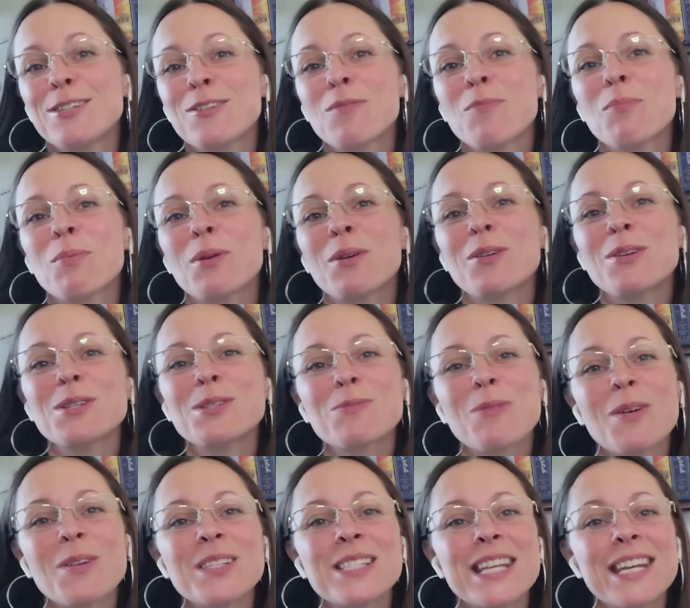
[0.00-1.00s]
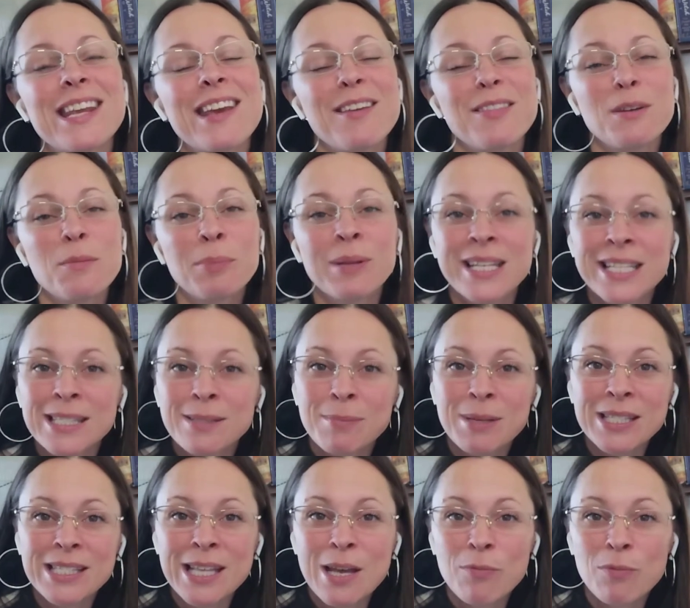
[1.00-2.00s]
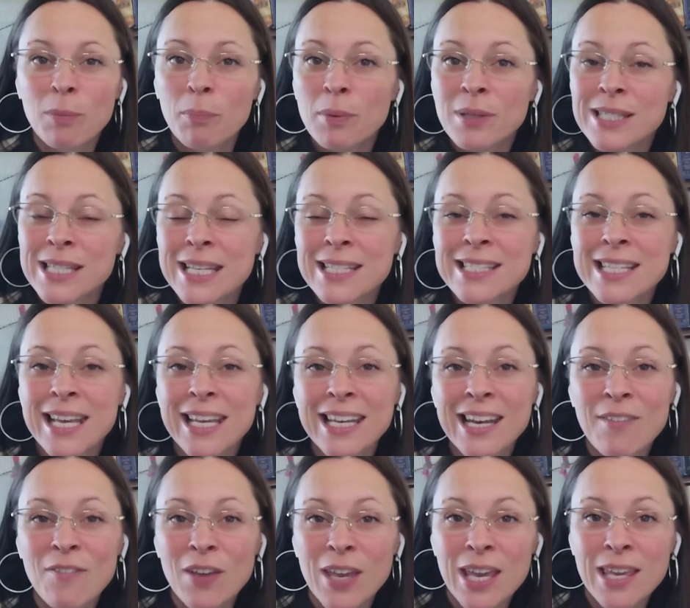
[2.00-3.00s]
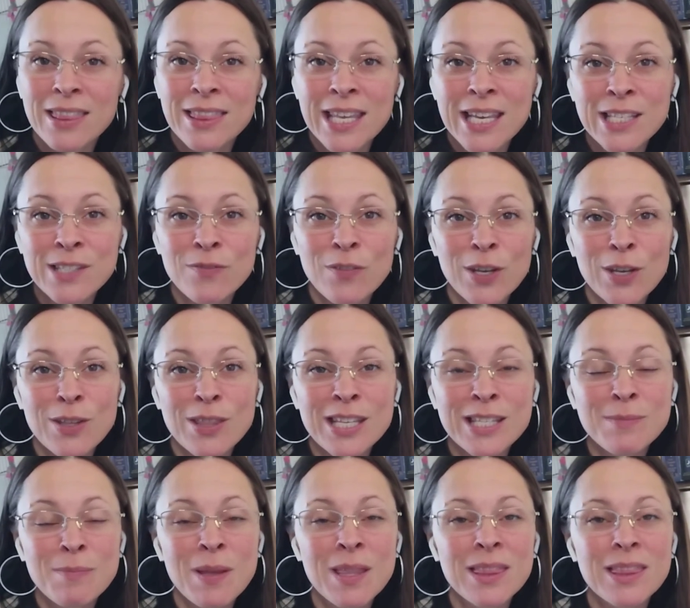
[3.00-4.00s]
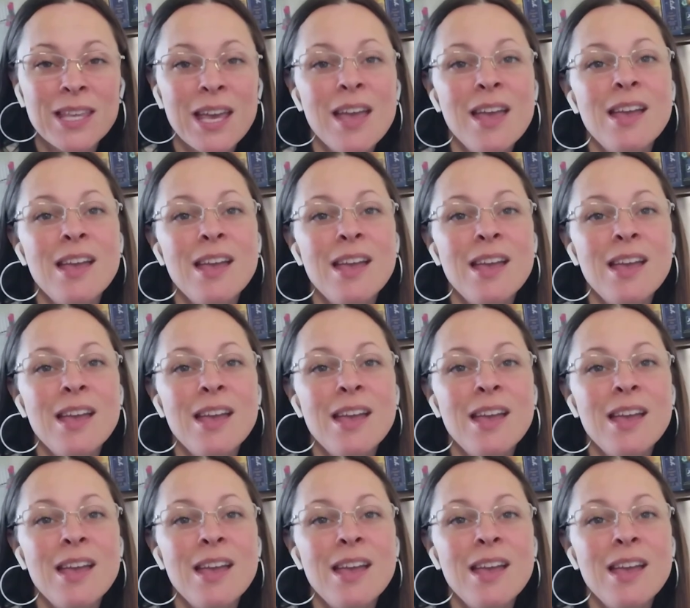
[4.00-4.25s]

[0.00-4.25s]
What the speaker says: Jupiter, as well as any other placements that represent significant things for you this month.